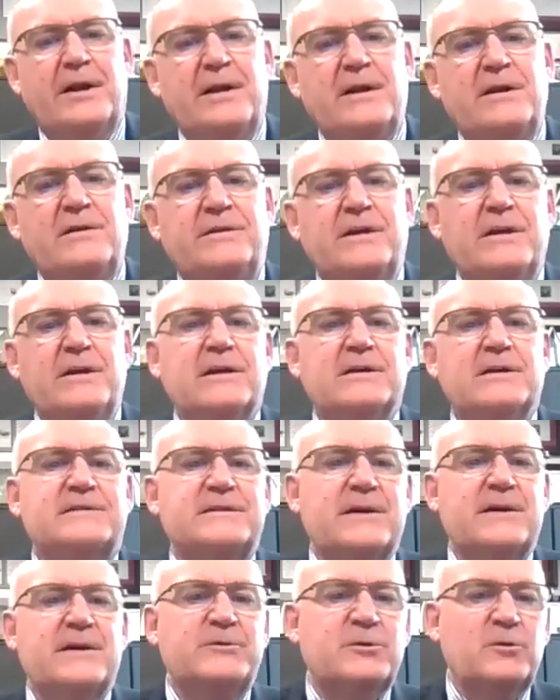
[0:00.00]
anything
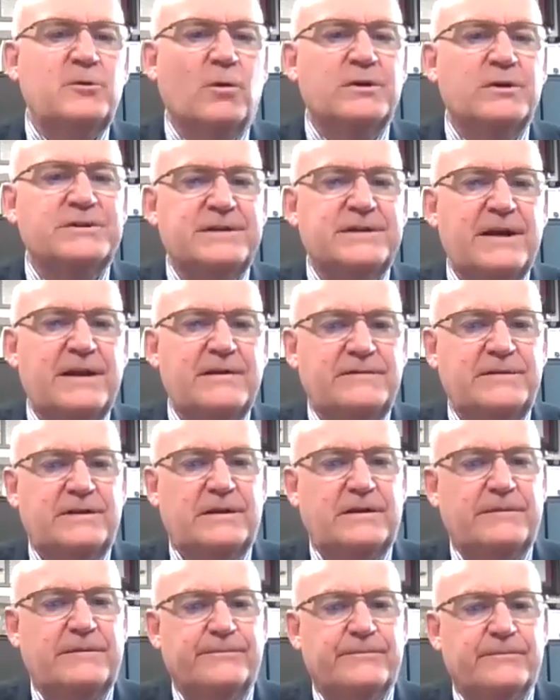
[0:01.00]
except your
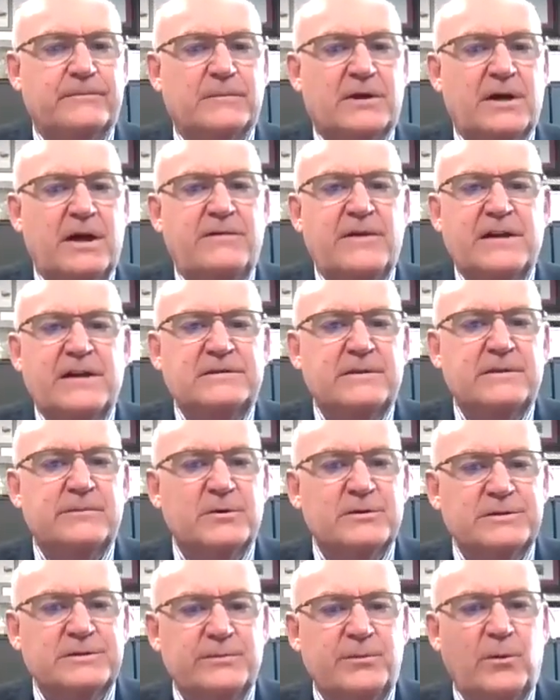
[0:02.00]
safety, okay? That's the
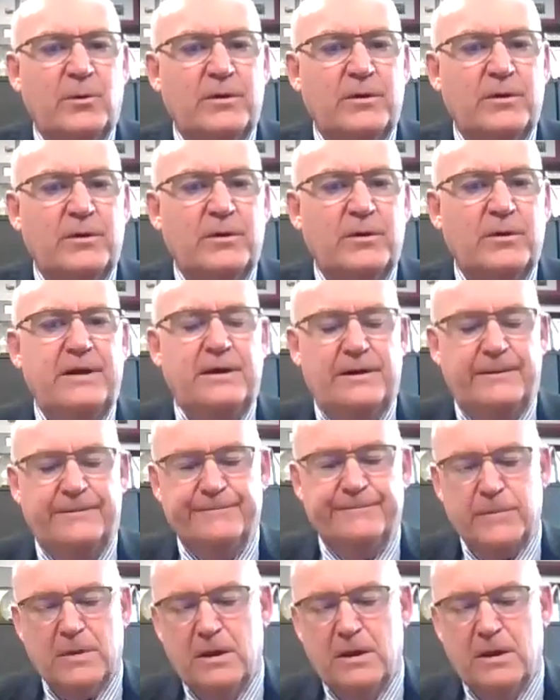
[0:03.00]
most important thing.